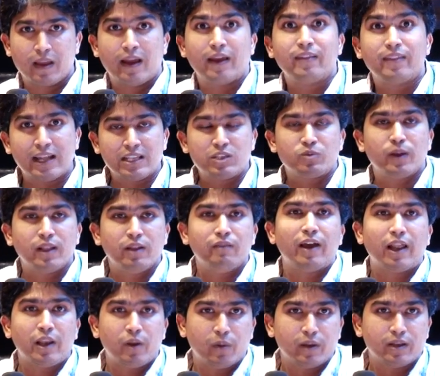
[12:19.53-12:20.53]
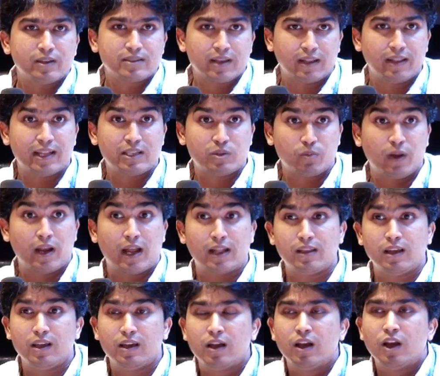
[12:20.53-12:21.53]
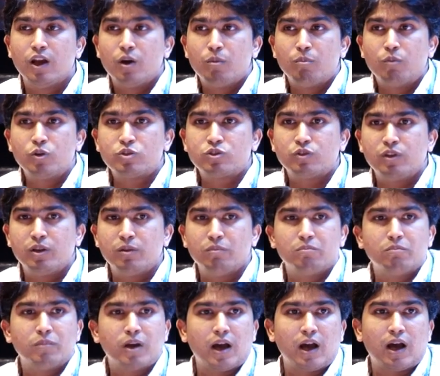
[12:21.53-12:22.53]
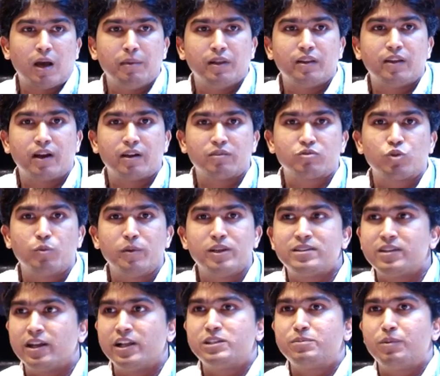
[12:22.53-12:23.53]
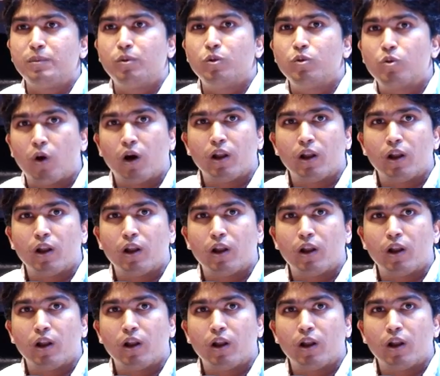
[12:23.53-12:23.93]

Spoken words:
And that's where the value is. And that's where I think most of there are so many salespeople